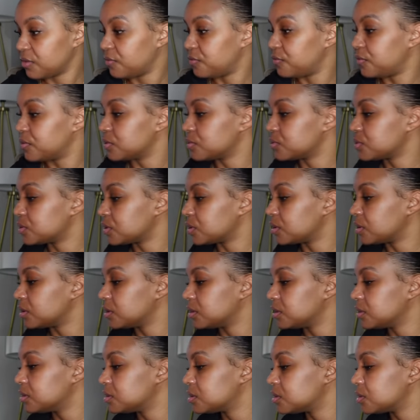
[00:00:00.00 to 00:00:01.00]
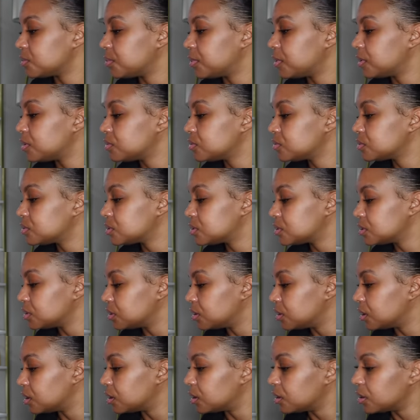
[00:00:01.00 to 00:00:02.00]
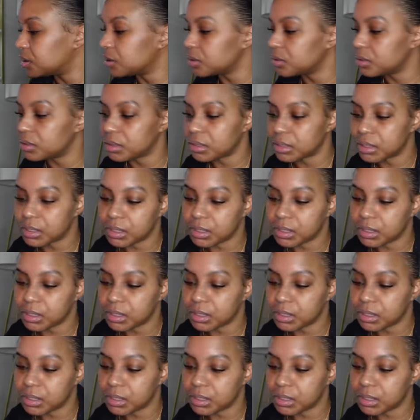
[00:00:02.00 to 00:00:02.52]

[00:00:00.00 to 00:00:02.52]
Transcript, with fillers: filter and it's supposed to go